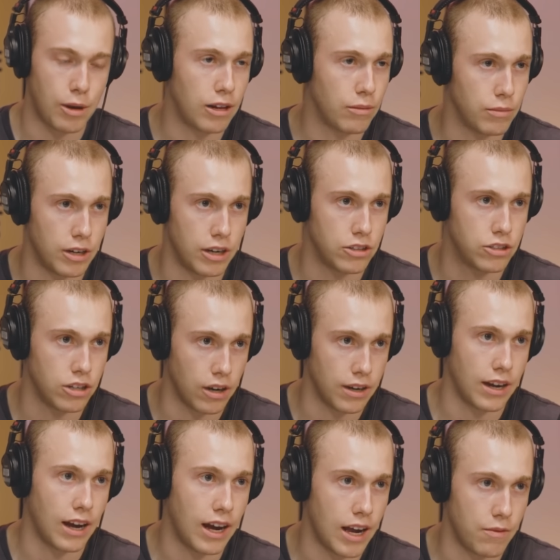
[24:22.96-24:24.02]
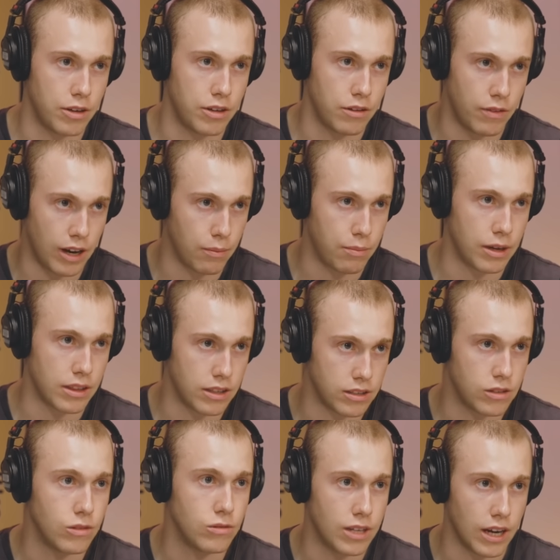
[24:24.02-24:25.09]
Altman and Johnny Ive are developing this
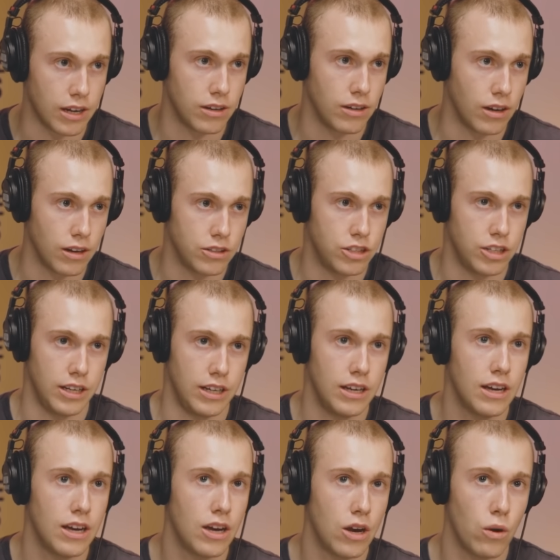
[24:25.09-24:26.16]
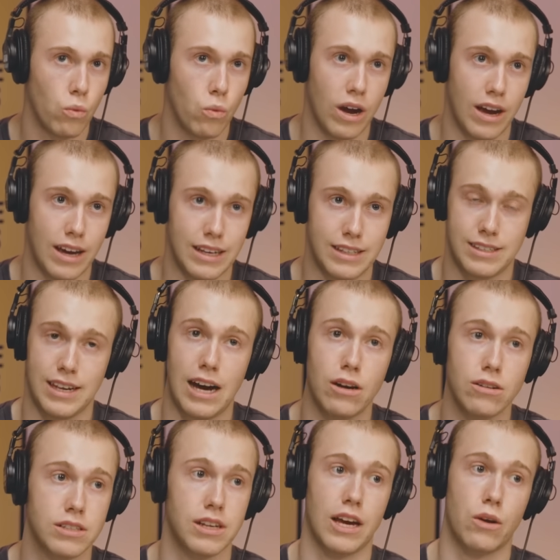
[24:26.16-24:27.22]
new technology where it
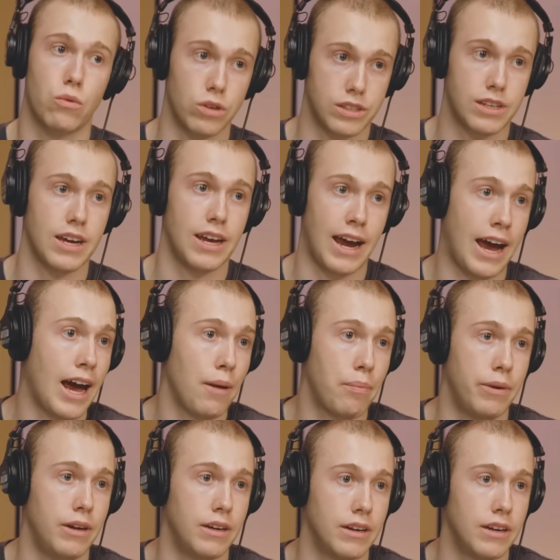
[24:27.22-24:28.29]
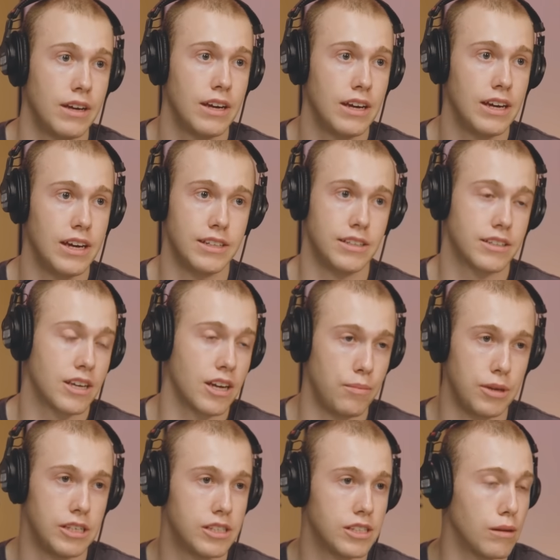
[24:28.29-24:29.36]
sounds like what's going to happen is it's going to
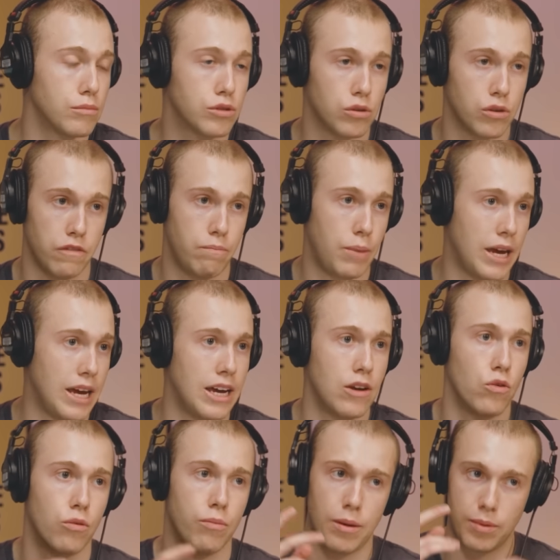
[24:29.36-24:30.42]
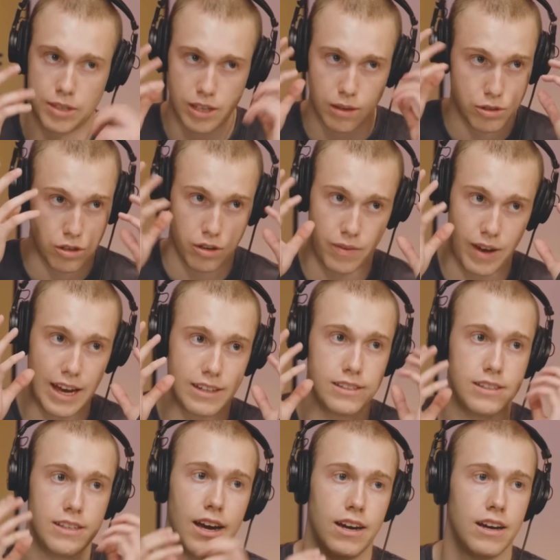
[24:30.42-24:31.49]
be some sort of pin or maybe some sort of
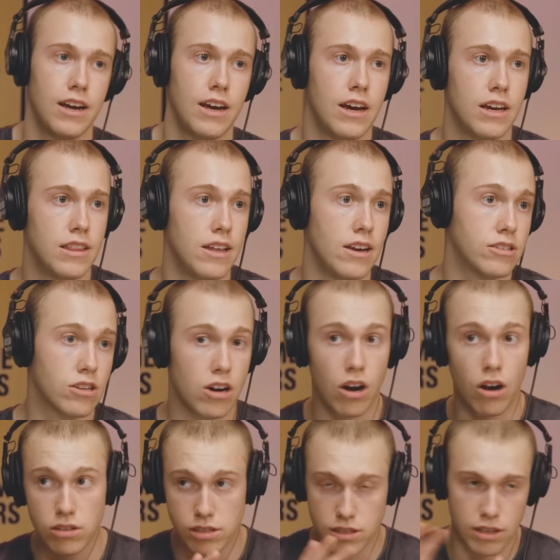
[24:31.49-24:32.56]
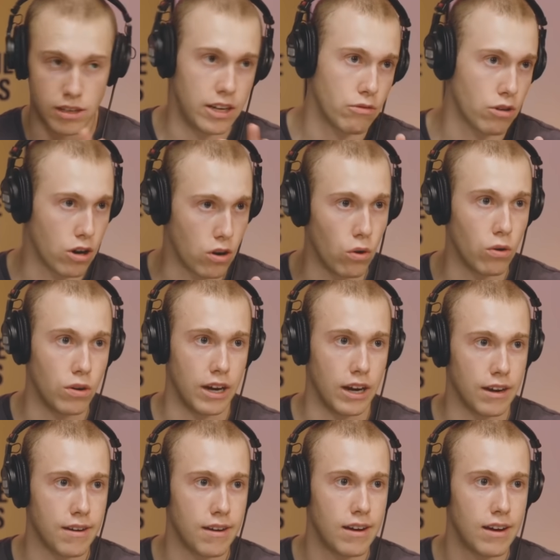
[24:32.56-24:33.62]
headset that is constantly
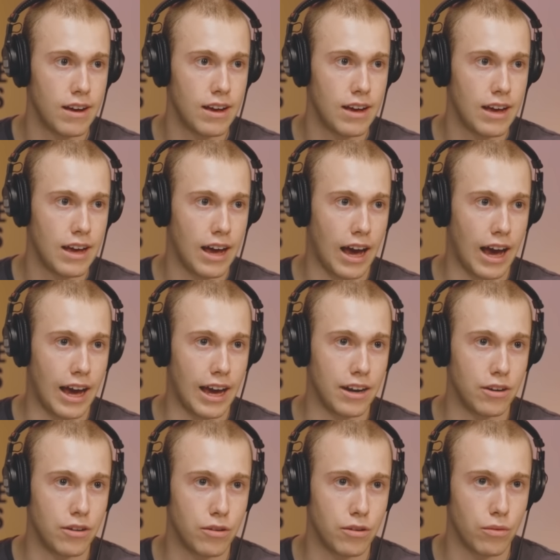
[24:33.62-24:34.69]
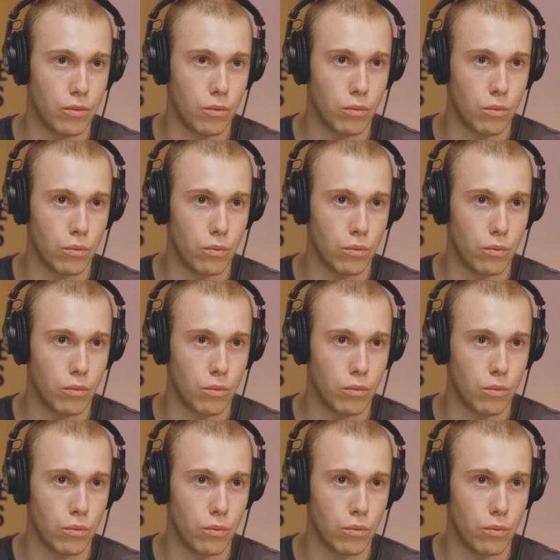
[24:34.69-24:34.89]
recording. And